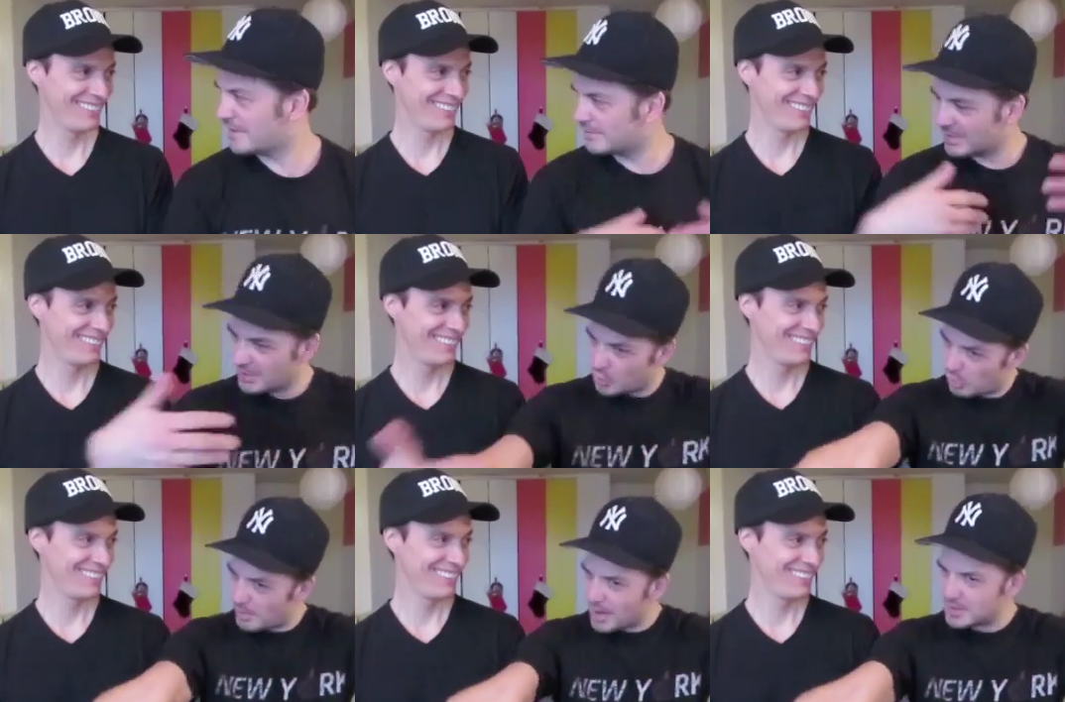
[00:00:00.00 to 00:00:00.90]
Speaker 1: found a
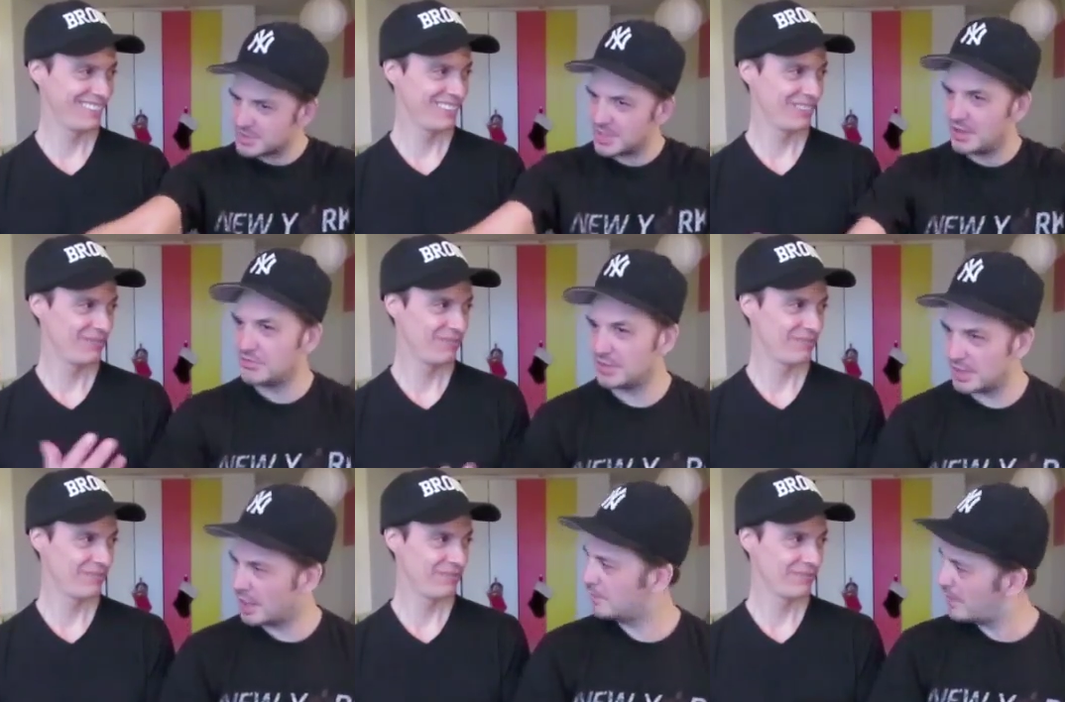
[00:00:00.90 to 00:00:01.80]
whole box of
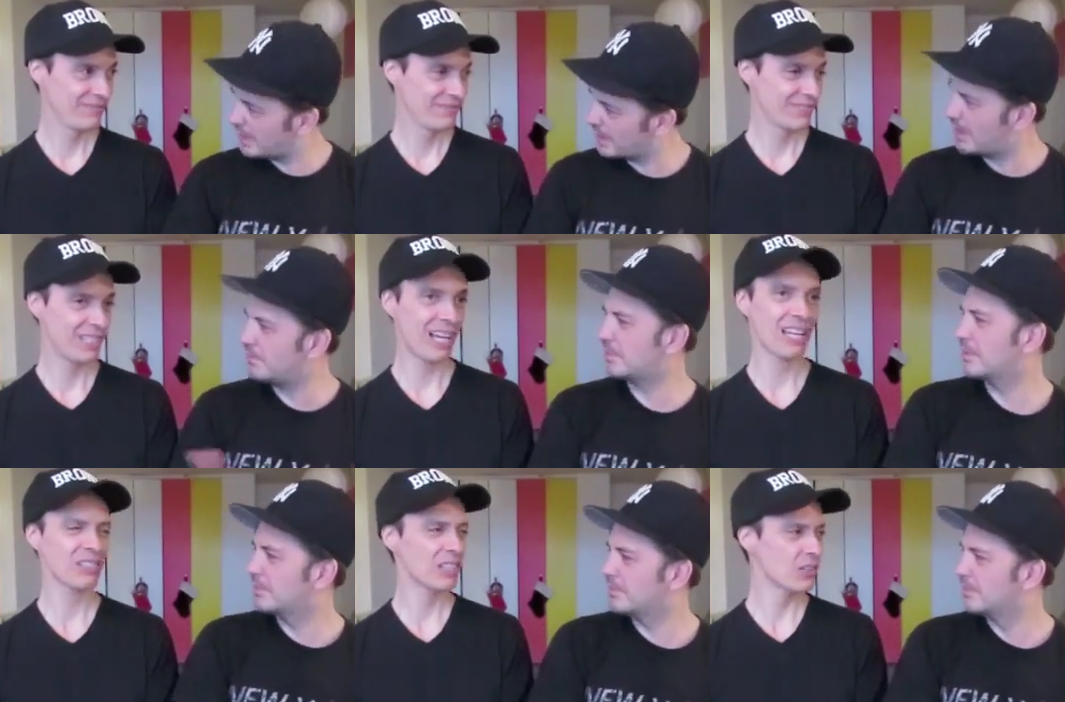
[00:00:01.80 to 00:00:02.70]
neon makeup.
Speaker 2: I
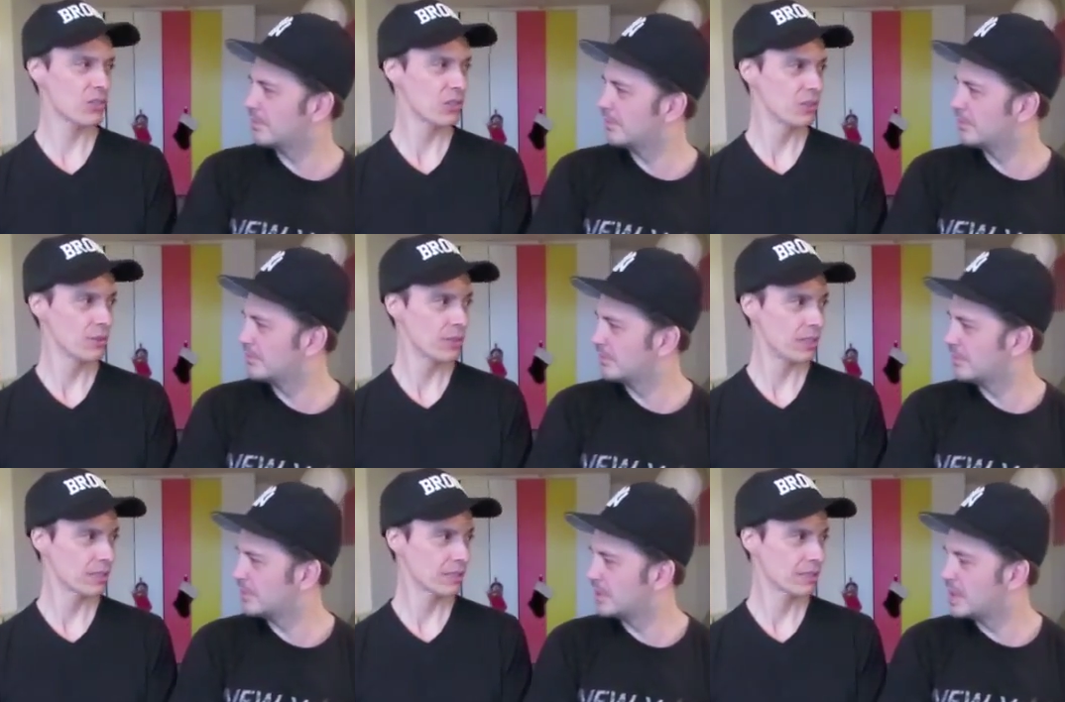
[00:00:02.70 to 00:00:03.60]
don't think you should use it.
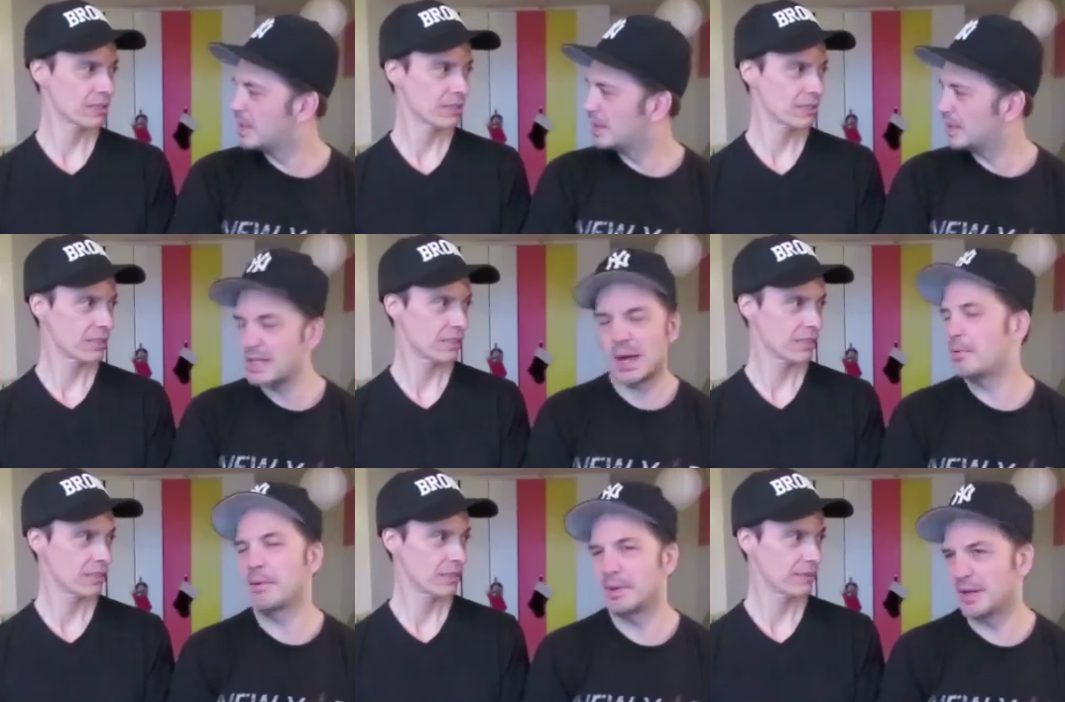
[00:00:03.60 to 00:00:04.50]
Speaker 1: Yeah,
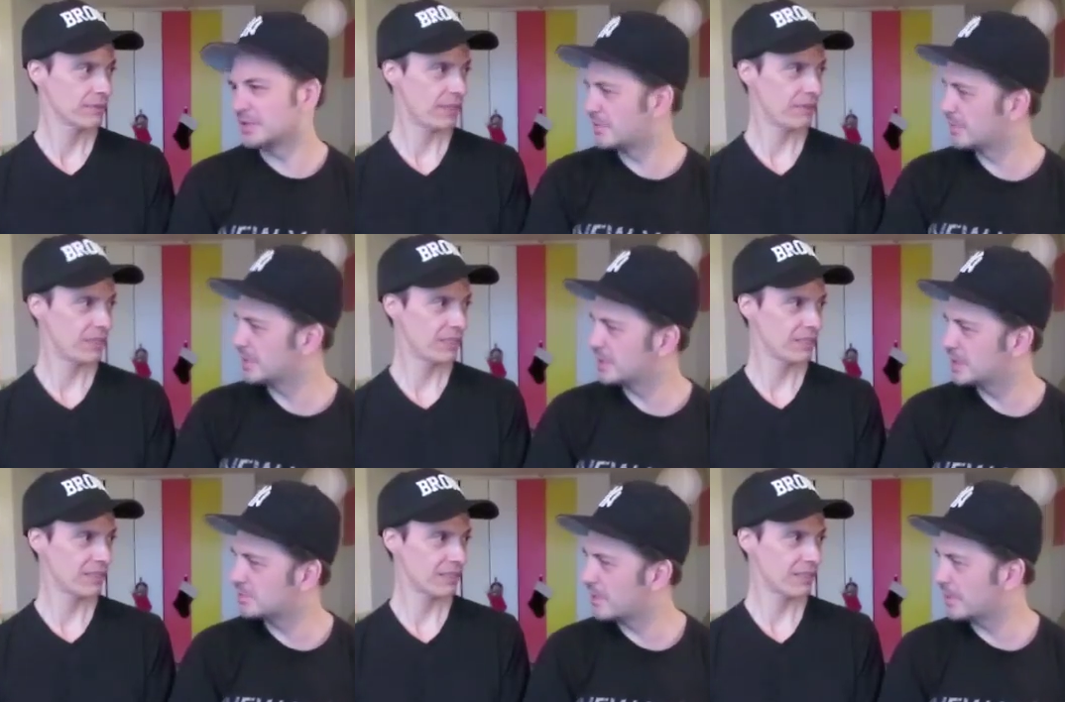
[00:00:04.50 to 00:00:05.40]
probably not. I mean,
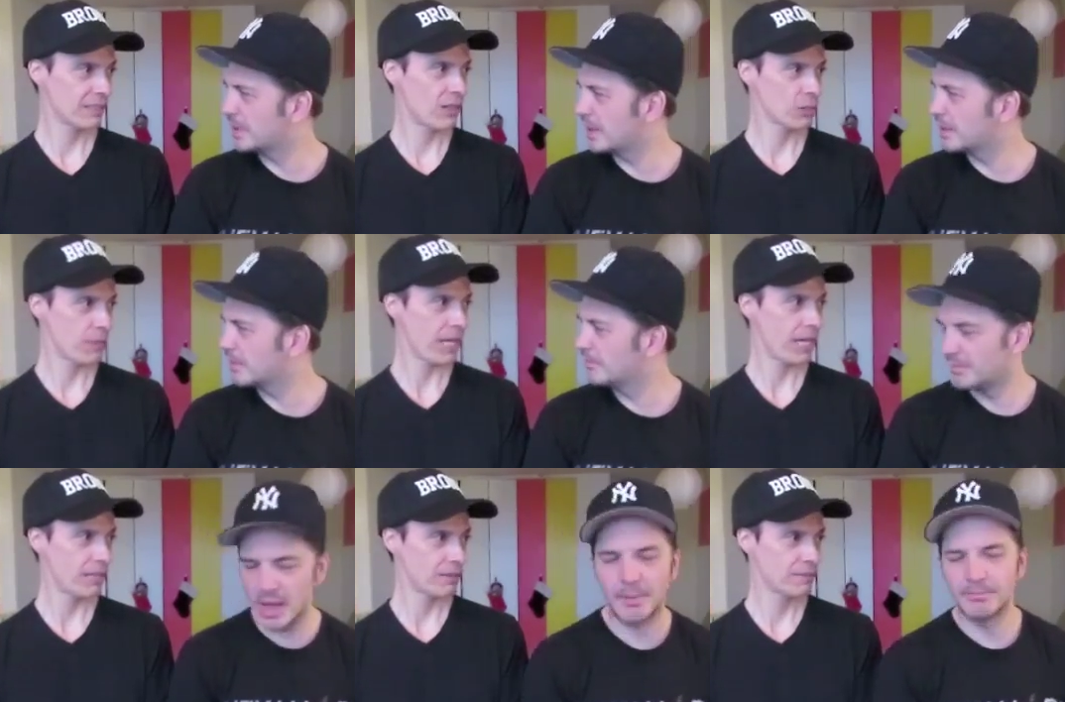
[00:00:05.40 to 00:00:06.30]
it, it goes
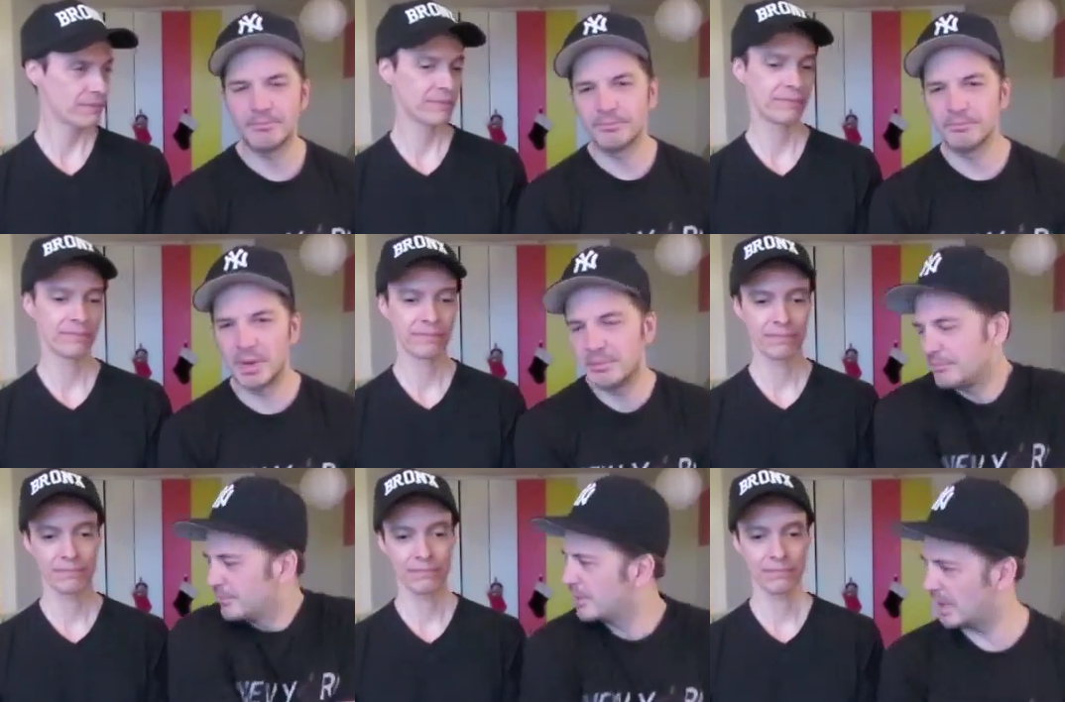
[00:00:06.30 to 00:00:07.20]
bad. Yeah,
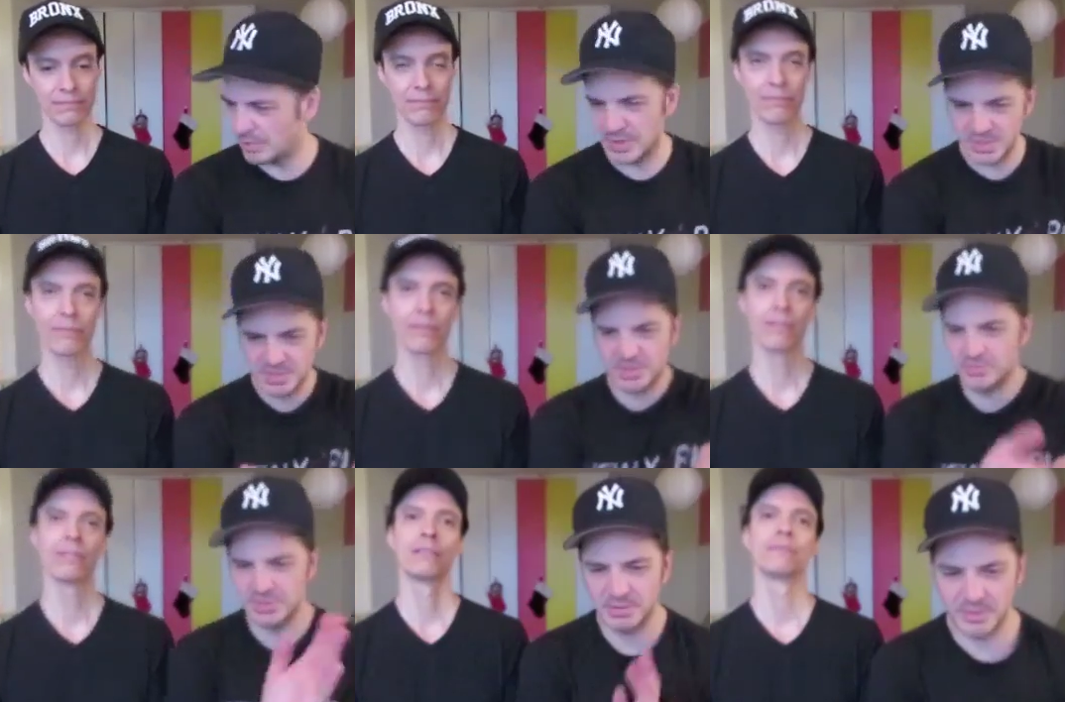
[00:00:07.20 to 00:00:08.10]
but anyway, it's just
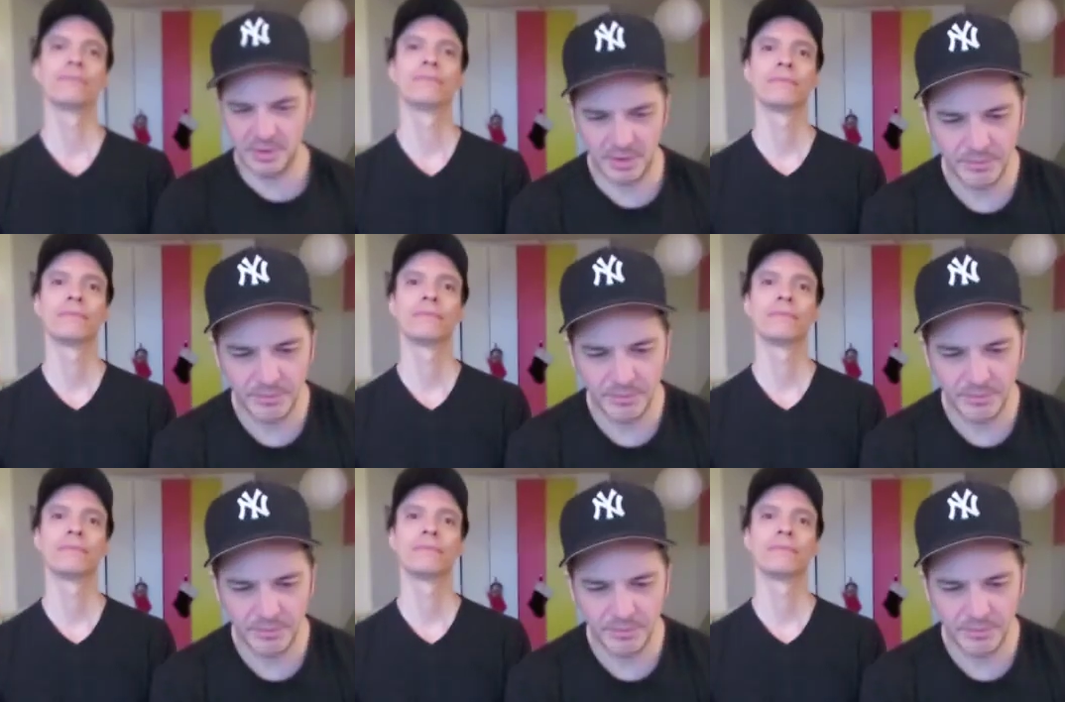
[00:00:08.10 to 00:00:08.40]
interesting.